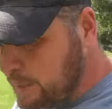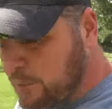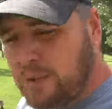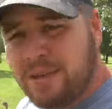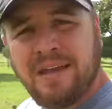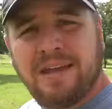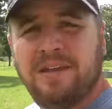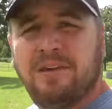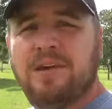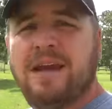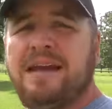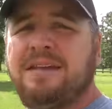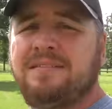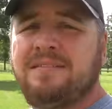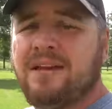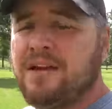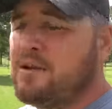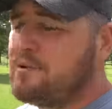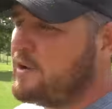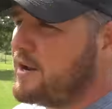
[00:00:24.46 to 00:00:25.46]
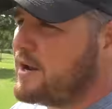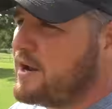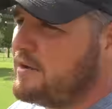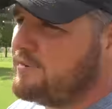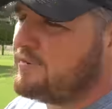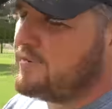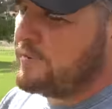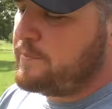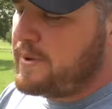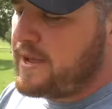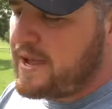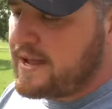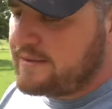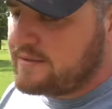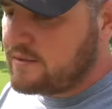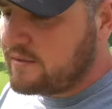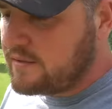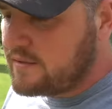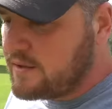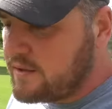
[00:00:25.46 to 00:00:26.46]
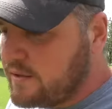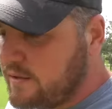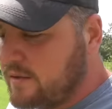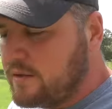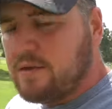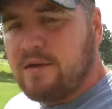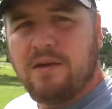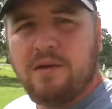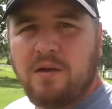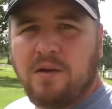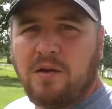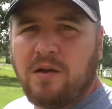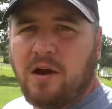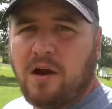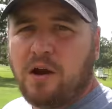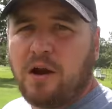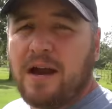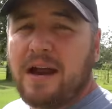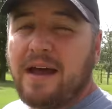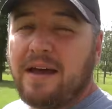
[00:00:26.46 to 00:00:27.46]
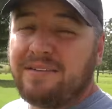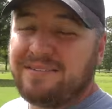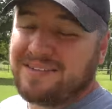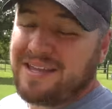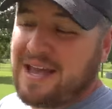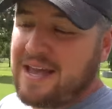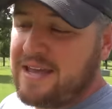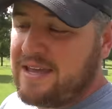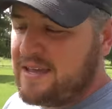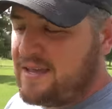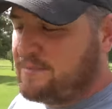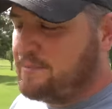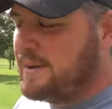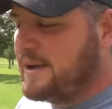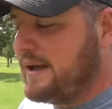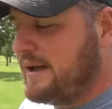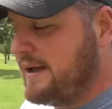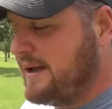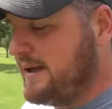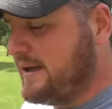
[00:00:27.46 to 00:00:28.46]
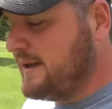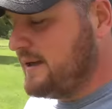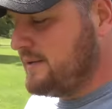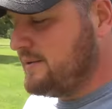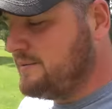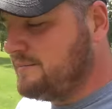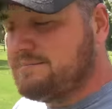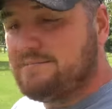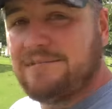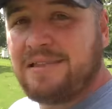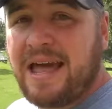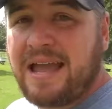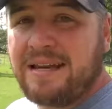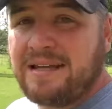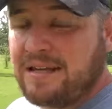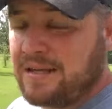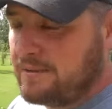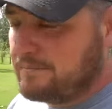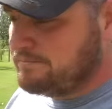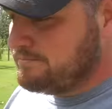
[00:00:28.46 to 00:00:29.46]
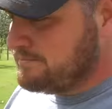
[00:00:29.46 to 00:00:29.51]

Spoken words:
will let you guys know right off the bat, our house got hit by lightning.